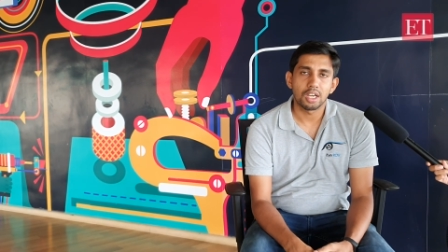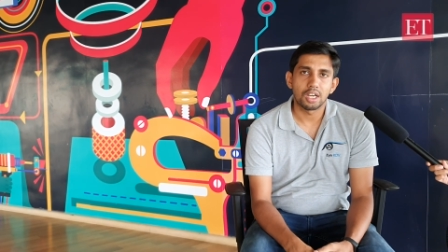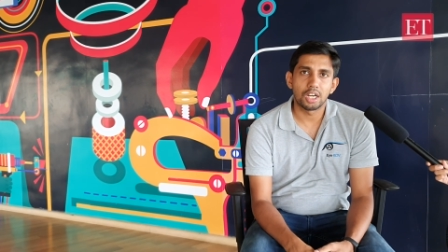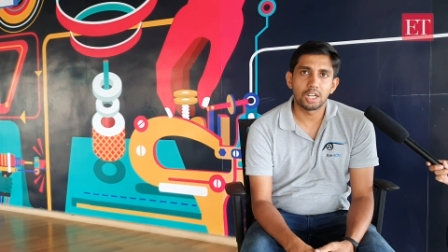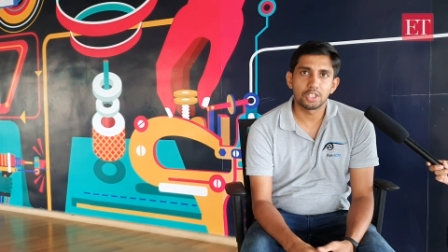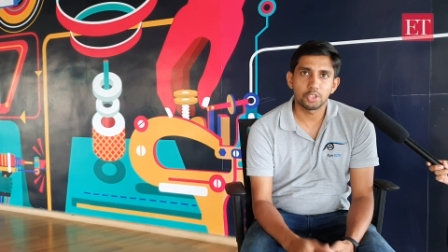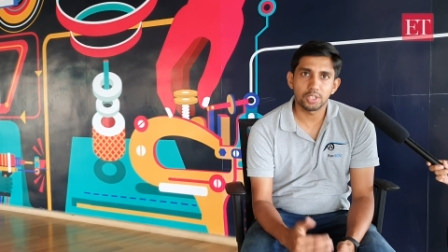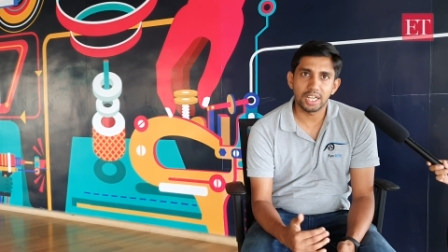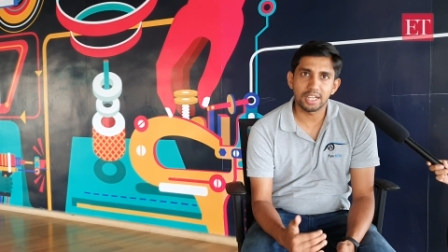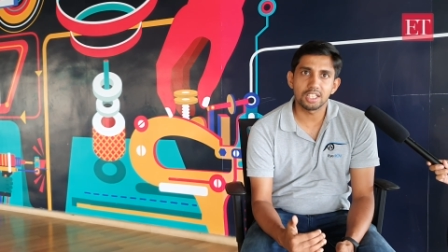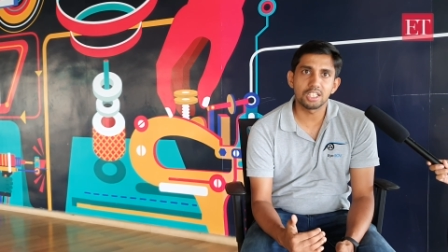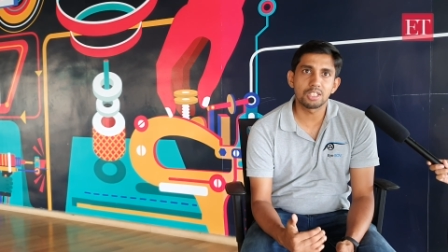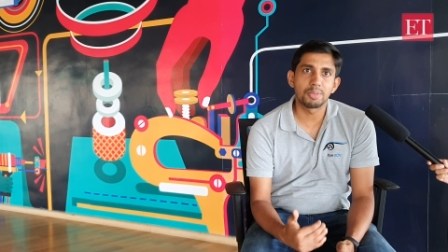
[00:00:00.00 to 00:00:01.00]
Uh, so
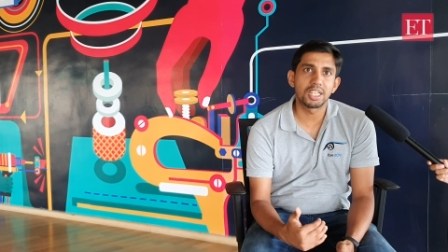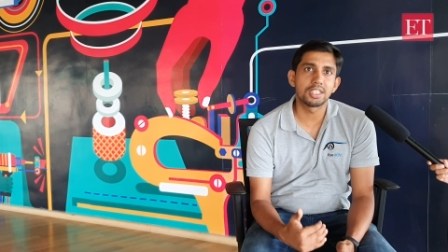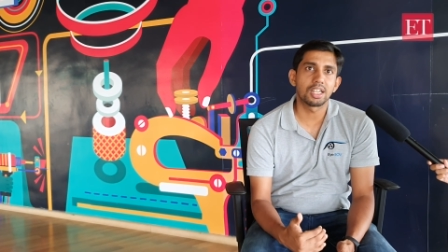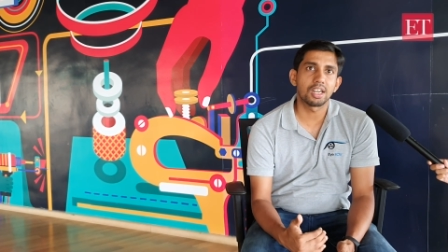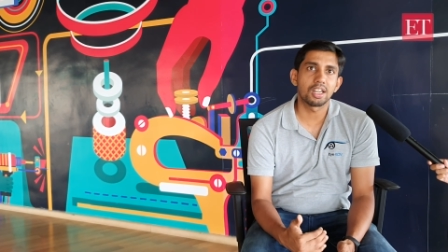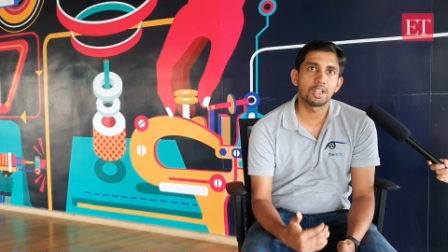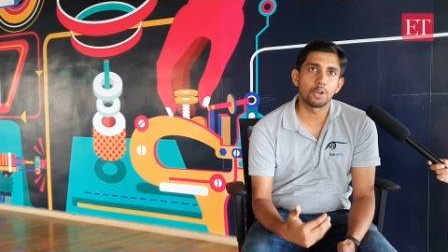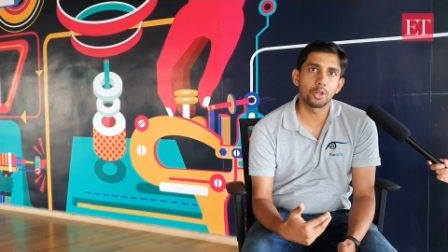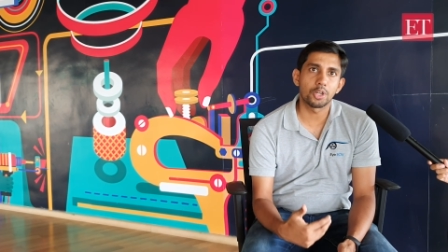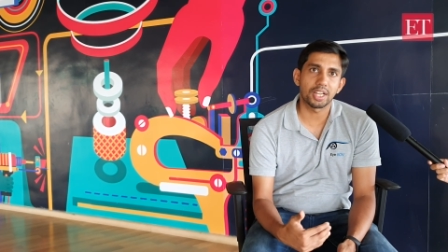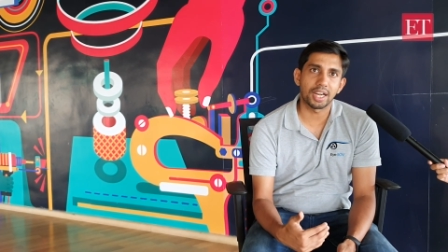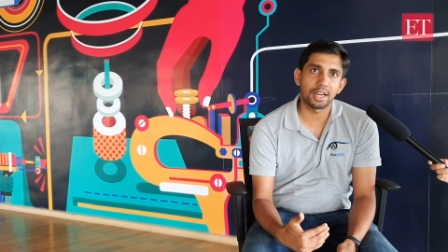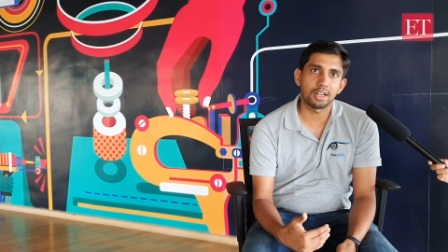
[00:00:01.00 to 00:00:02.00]
that is majorly going
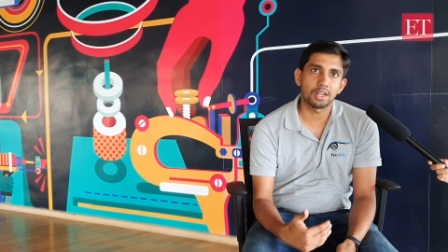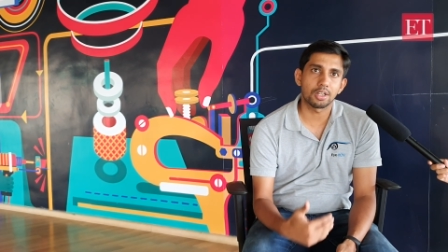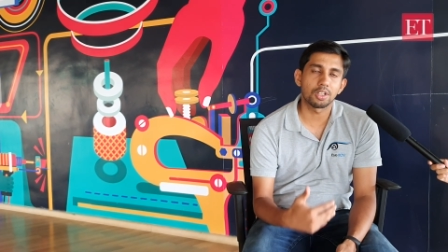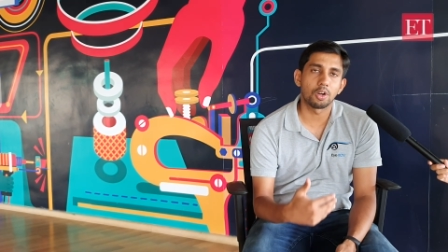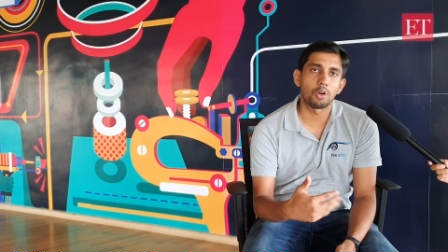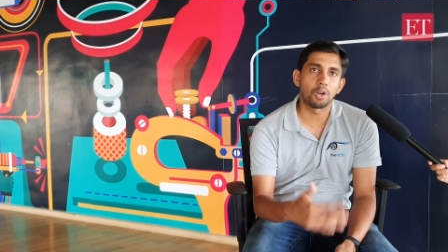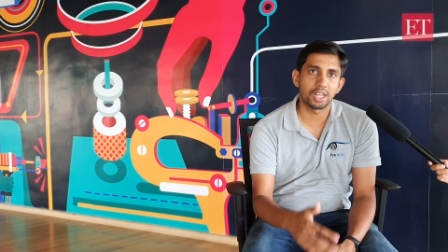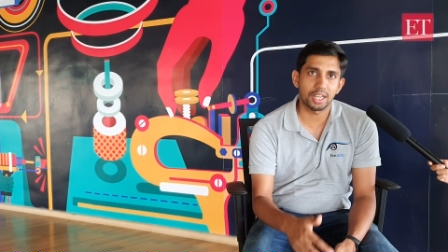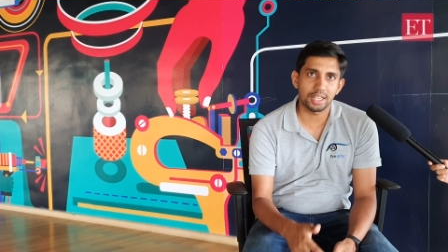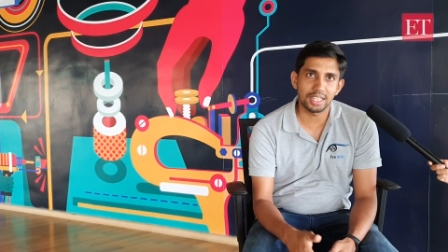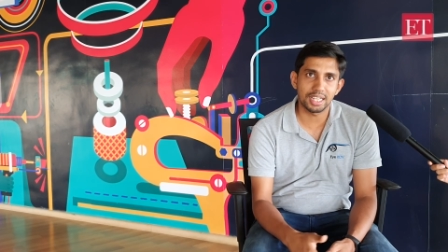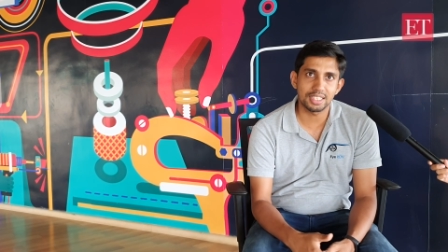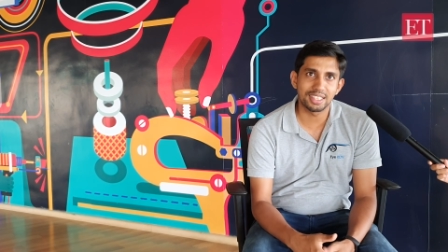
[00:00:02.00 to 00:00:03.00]
to cater to the oil
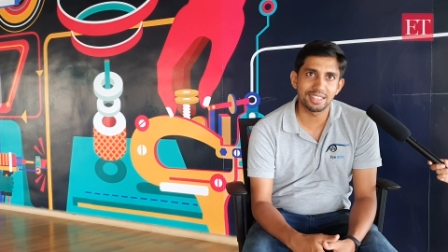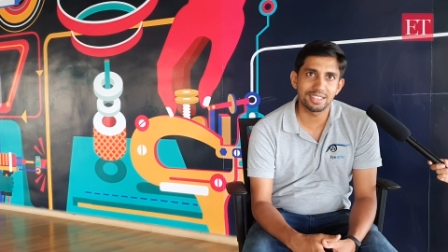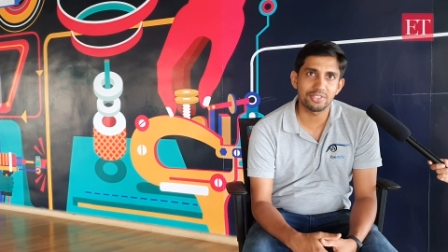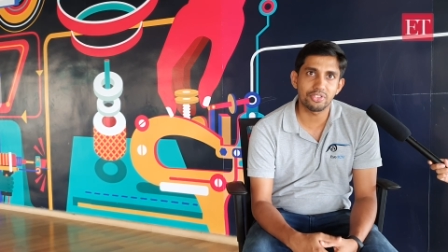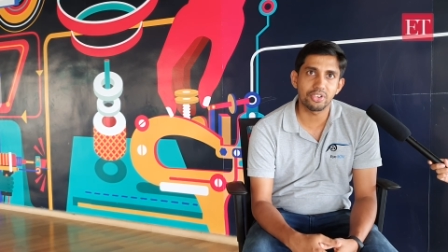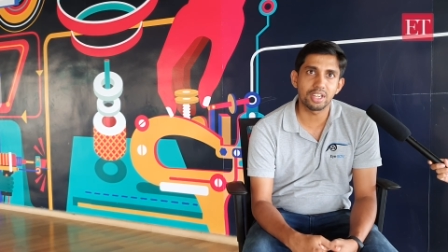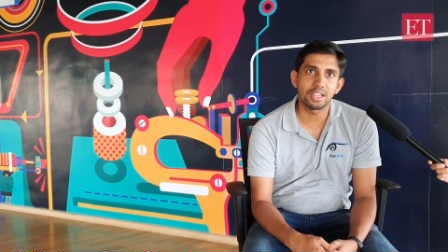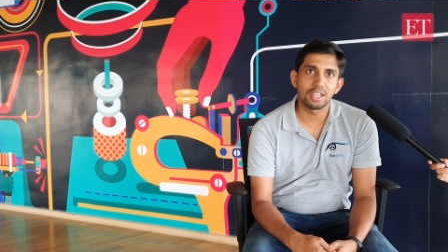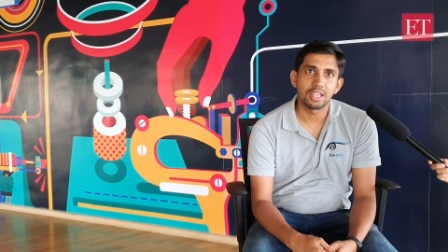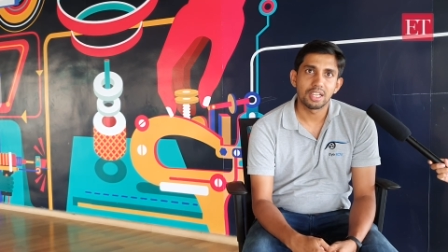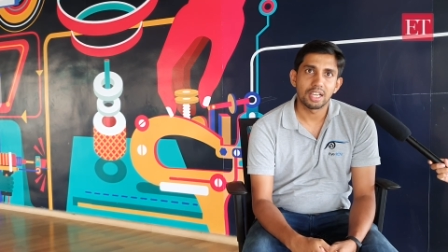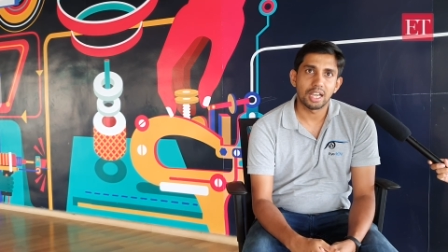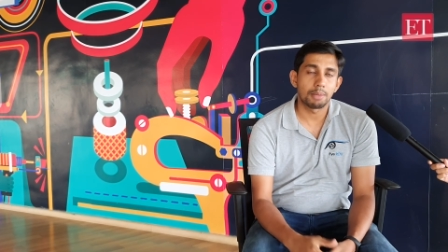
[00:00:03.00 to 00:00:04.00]
and gas industry
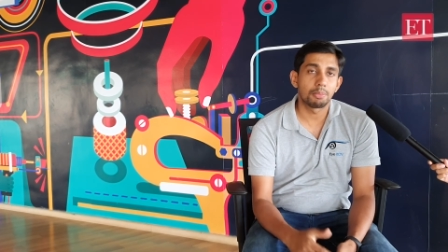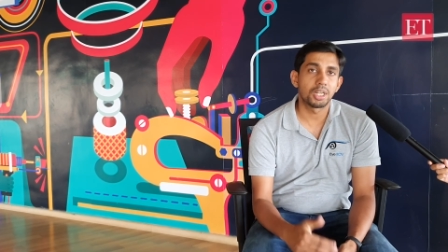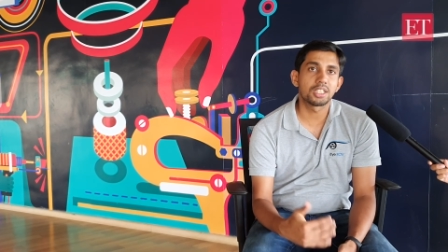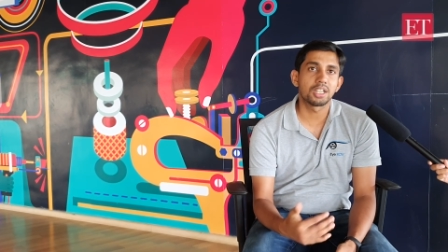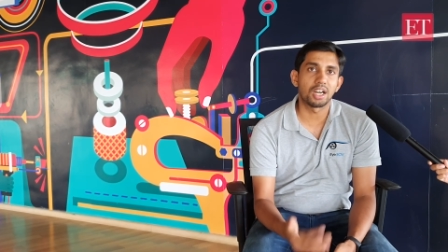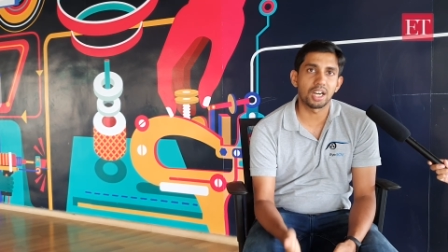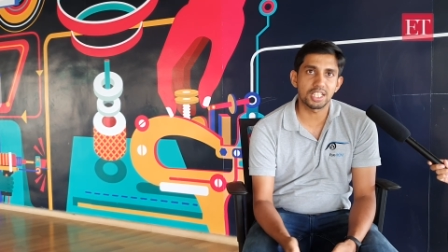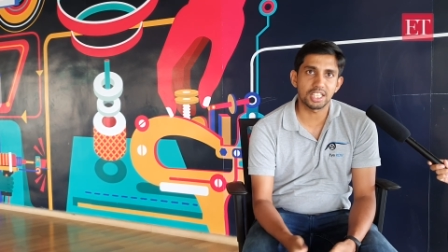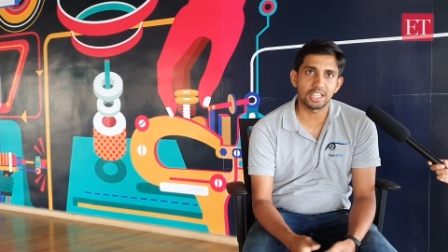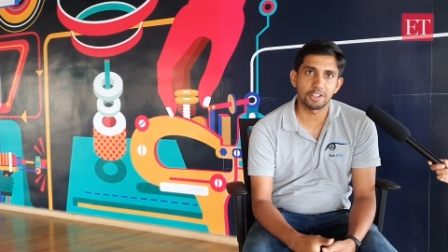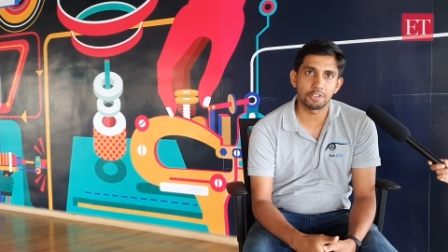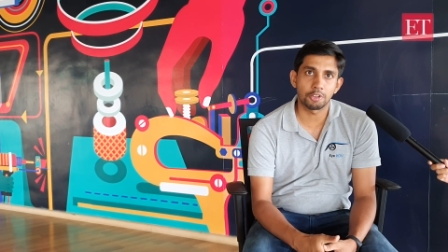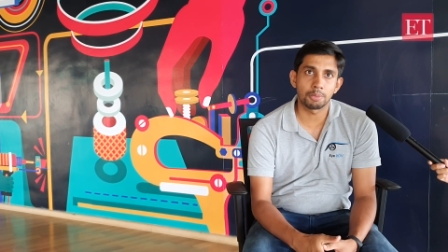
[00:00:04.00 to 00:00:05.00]
and much harsher
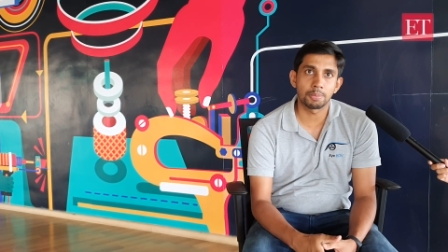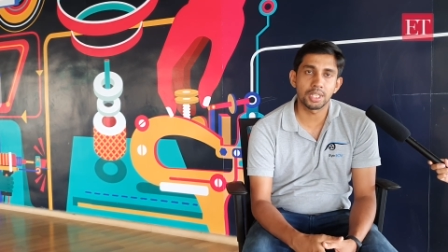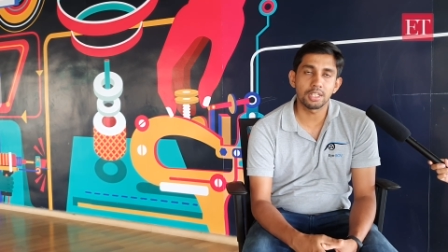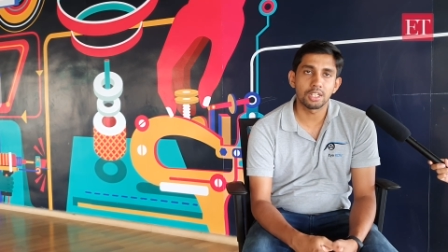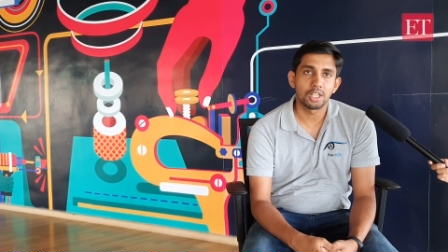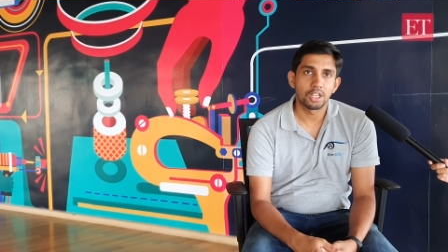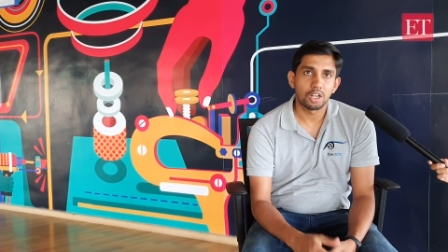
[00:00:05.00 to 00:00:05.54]
environment.